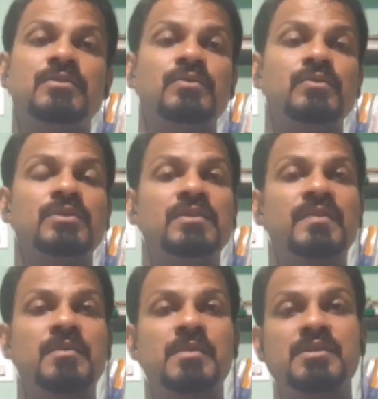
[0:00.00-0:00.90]
growth,
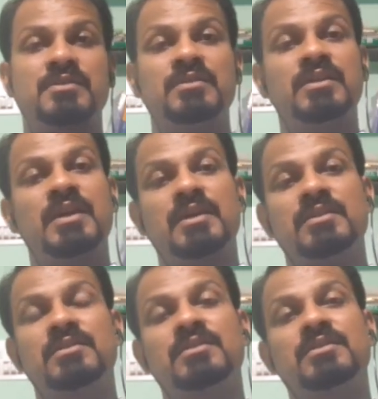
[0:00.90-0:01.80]
information
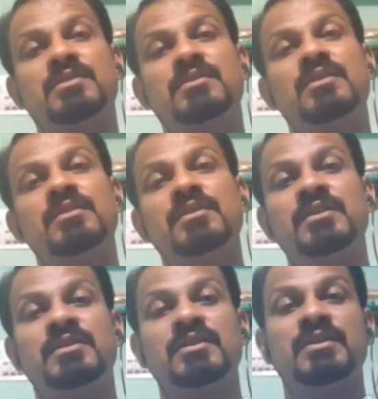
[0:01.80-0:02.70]
and other